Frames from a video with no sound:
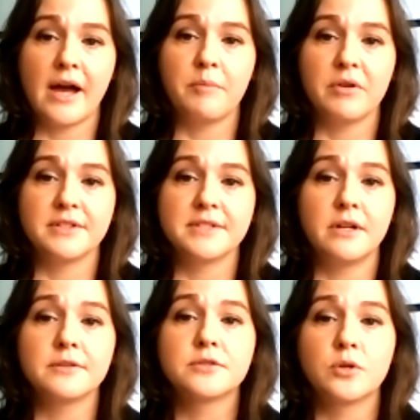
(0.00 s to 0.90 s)
app if it's
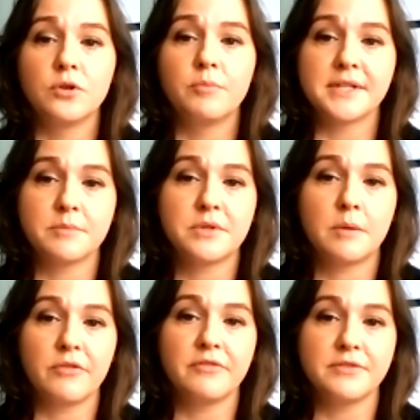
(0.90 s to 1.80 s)
not sold by
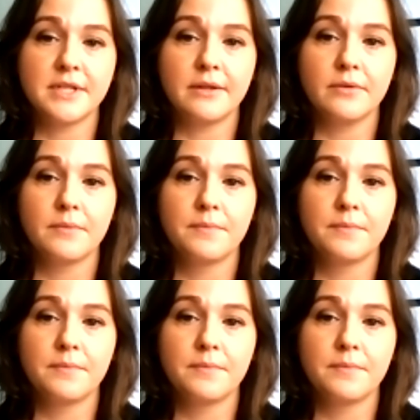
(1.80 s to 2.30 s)
September 15th.